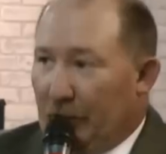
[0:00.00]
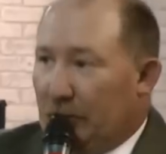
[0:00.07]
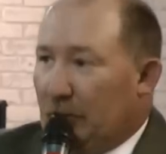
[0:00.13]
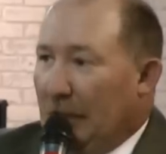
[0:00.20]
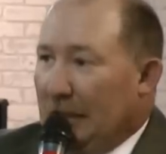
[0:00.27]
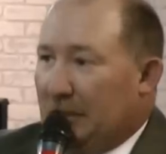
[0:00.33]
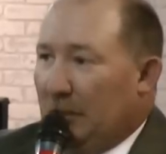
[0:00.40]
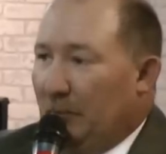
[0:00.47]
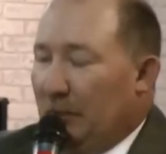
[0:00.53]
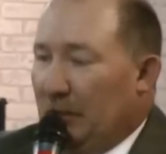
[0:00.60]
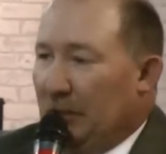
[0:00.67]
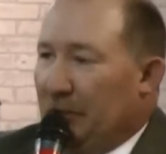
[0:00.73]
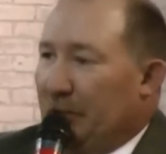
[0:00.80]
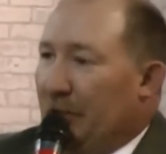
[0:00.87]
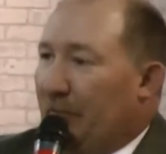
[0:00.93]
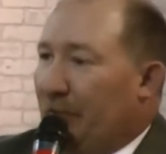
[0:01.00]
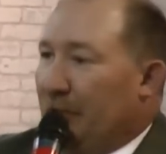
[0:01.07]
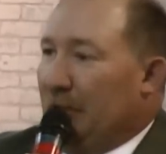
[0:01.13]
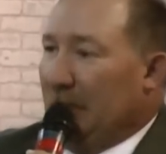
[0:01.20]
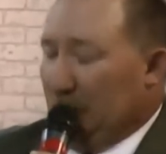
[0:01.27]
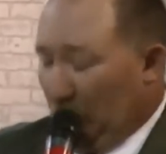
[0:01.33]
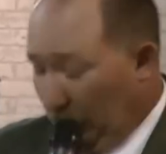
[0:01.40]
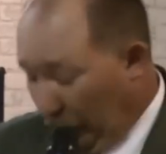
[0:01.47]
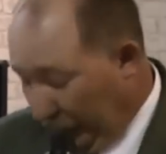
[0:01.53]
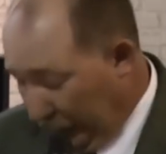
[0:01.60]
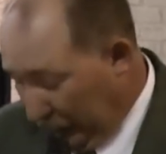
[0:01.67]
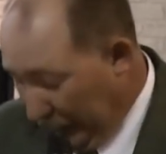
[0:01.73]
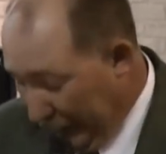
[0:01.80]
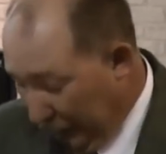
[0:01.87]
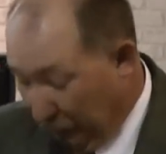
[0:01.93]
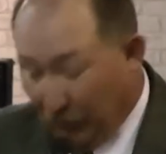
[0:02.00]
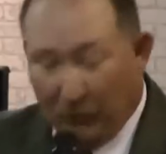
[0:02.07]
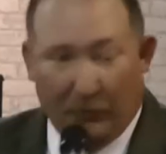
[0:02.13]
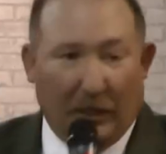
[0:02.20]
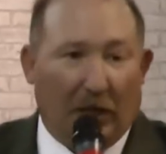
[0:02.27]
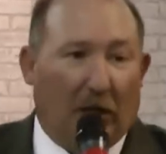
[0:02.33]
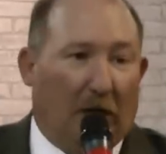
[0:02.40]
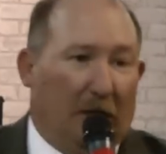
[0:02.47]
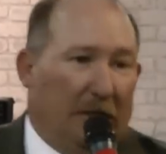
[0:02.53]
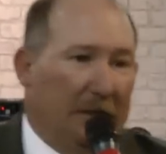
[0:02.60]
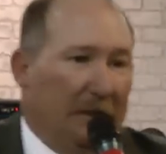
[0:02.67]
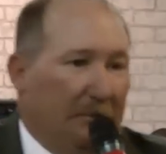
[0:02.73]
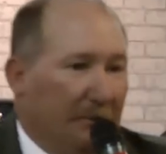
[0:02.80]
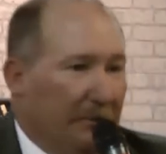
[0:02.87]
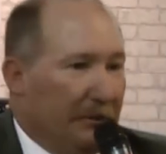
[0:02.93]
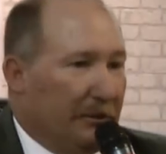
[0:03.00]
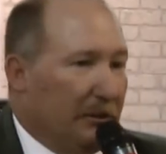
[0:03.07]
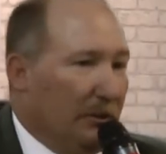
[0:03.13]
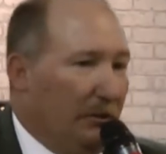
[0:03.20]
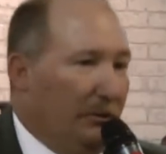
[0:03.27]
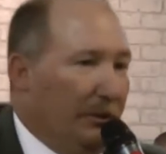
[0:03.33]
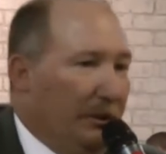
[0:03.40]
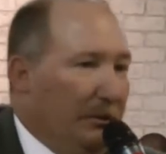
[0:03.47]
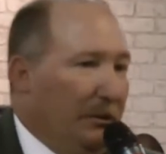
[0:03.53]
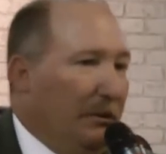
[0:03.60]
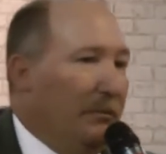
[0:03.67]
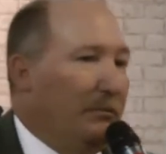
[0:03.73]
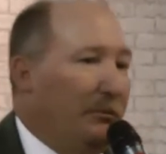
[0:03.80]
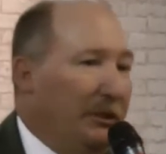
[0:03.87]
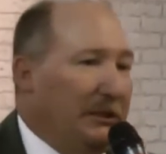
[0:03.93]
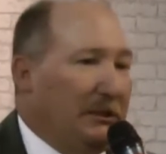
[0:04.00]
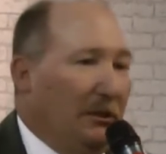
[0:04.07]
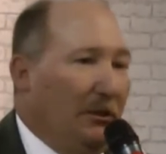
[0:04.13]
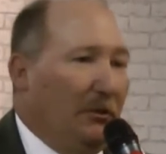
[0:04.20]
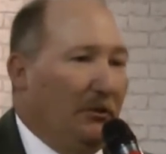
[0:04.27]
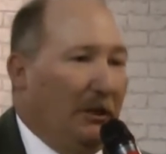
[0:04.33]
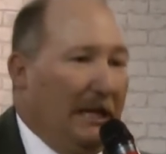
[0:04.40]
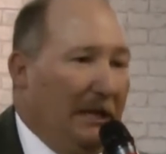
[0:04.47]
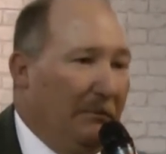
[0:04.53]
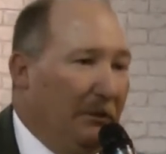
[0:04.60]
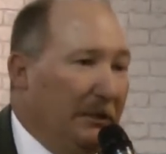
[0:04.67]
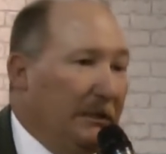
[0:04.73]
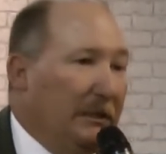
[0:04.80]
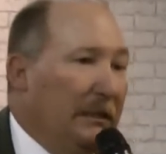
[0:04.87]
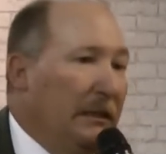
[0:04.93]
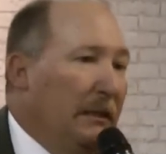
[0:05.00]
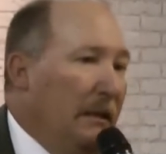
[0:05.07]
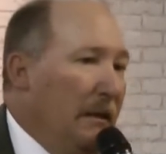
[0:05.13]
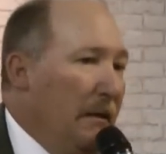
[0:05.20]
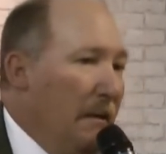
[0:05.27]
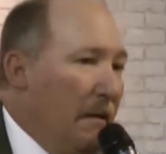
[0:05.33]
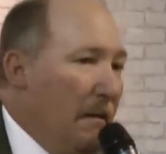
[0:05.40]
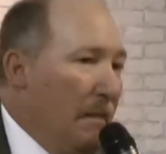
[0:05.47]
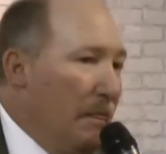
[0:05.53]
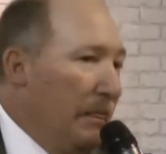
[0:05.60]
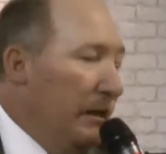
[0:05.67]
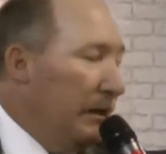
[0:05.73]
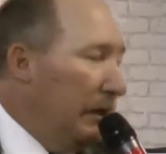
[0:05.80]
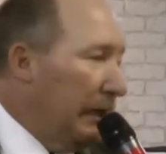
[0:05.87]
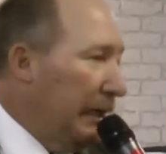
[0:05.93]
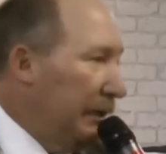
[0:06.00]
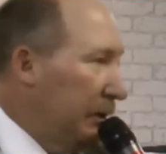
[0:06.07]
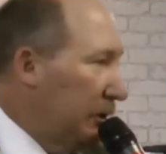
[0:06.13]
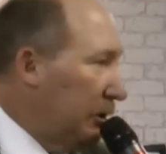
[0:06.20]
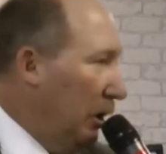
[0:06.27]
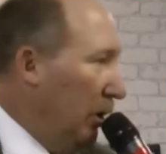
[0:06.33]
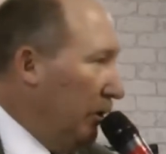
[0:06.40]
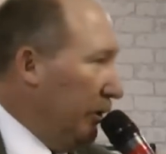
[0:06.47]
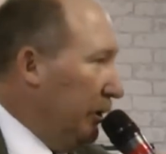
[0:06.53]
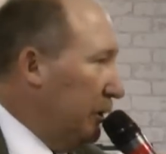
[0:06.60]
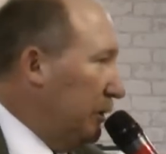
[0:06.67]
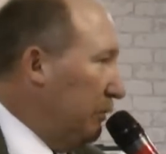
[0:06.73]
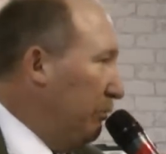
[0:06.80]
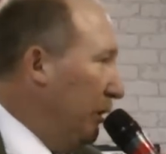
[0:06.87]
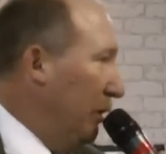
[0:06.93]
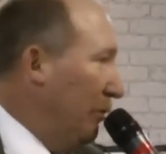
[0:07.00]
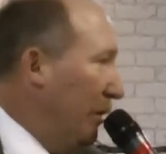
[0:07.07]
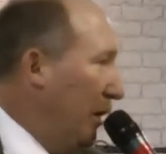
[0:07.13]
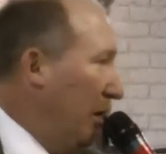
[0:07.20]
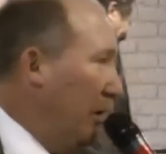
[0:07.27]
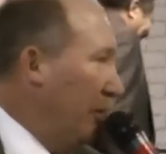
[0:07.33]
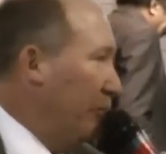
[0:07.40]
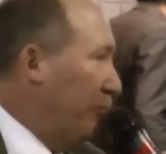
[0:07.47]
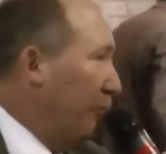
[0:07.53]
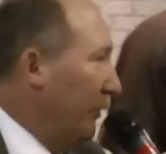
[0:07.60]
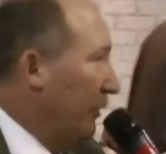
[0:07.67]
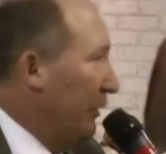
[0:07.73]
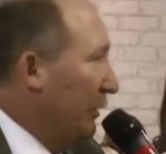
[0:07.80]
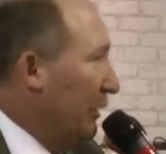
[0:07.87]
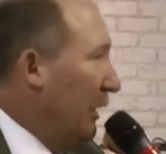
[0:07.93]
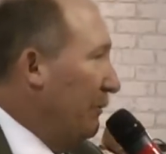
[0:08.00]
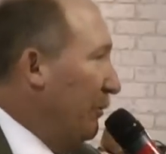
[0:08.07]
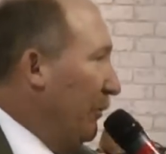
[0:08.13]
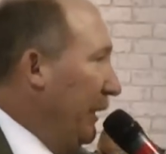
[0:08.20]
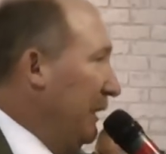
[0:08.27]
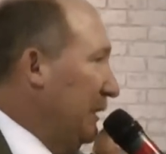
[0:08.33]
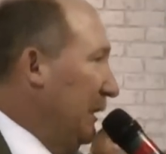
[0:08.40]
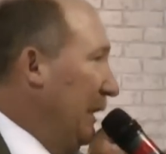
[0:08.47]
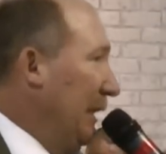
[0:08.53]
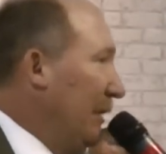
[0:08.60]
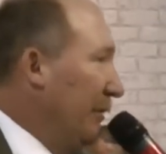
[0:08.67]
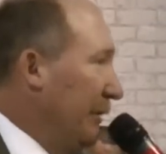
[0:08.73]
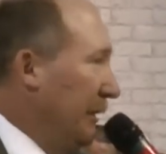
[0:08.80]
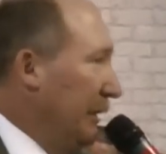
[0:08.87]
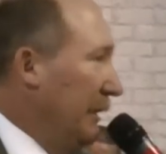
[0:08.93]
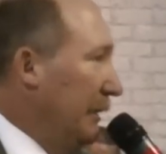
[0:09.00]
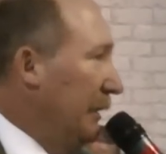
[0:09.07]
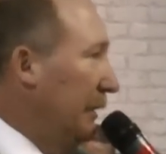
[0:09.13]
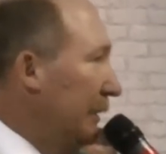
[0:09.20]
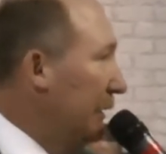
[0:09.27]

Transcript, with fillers: going to try something a little different that the Lord has laid upon my heart. I don't want to preach a whole lot, but I got this song that's been on my heart for a couple weeks now, and uh,